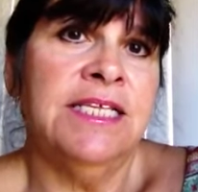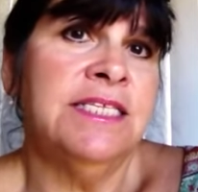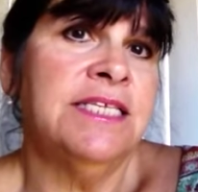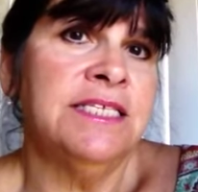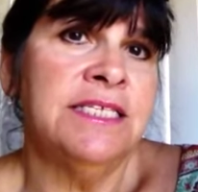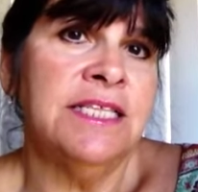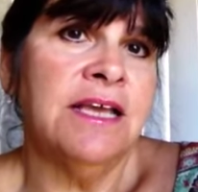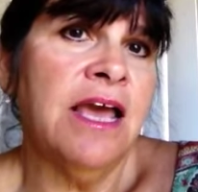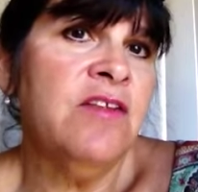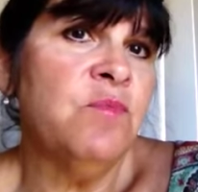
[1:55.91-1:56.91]
is this the
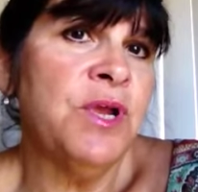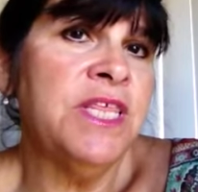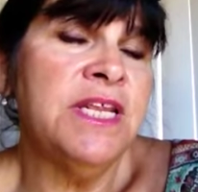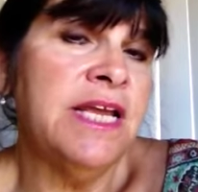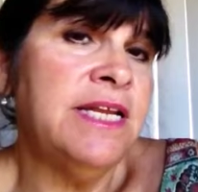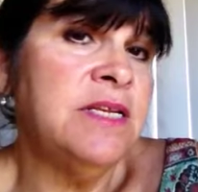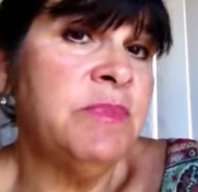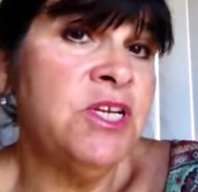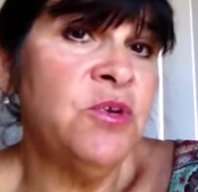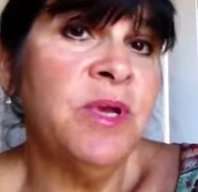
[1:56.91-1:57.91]
kind of breathing I need to
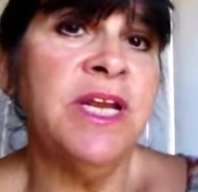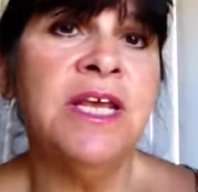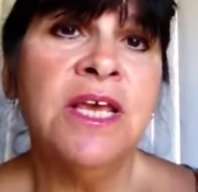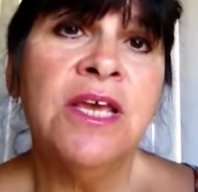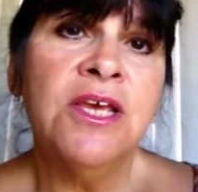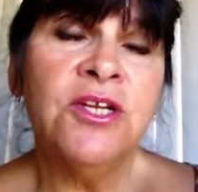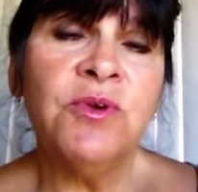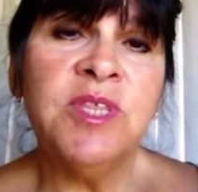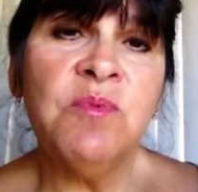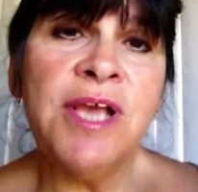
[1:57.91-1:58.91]
be doing
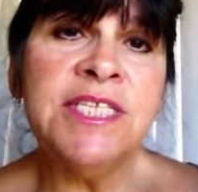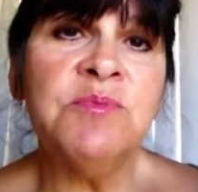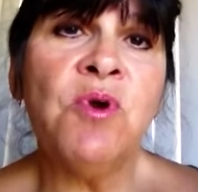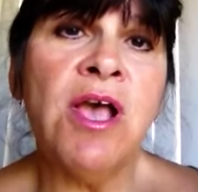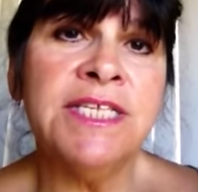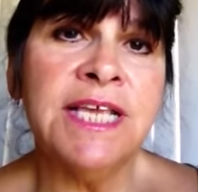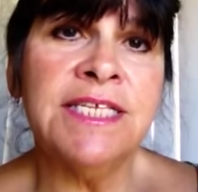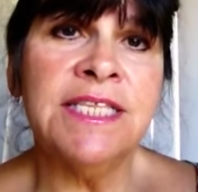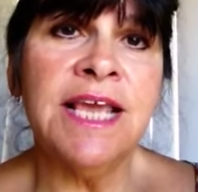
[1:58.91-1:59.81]
during the presence process?